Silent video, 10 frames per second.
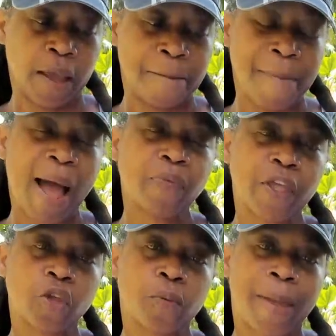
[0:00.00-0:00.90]
amount
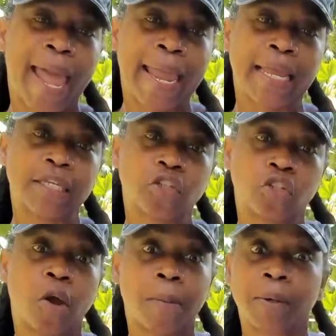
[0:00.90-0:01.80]
that you pay is
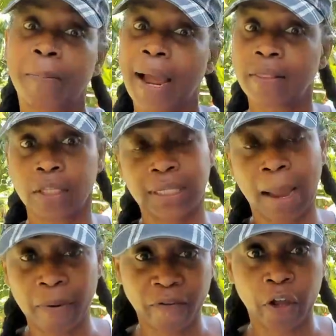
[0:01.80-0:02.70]
determined by the
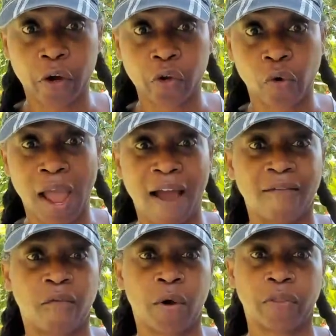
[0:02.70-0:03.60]
type of vehicle you
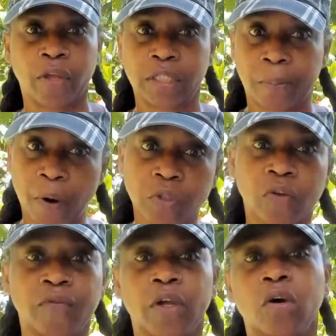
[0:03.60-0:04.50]
have, whether it's a
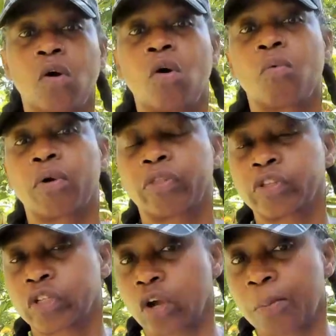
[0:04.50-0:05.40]
personal vehicle, whether
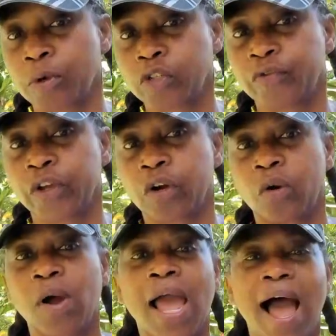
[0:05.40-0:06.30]
it's a commercial vehicle,